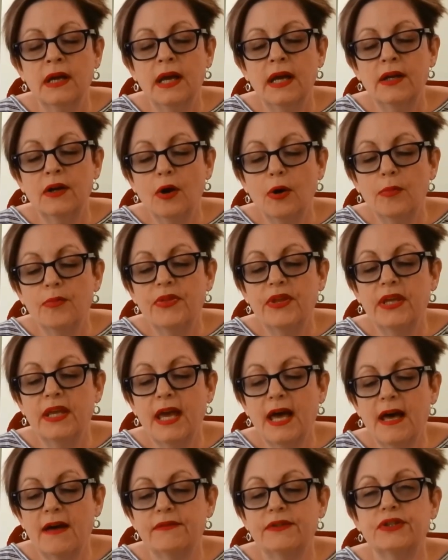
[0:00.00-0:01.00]
and hope that
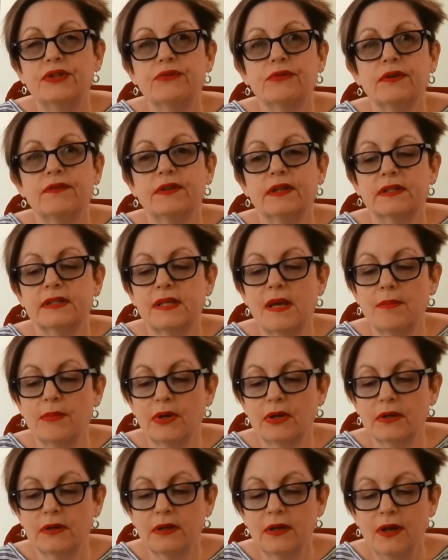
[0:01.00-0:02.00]
you have a terrific summer.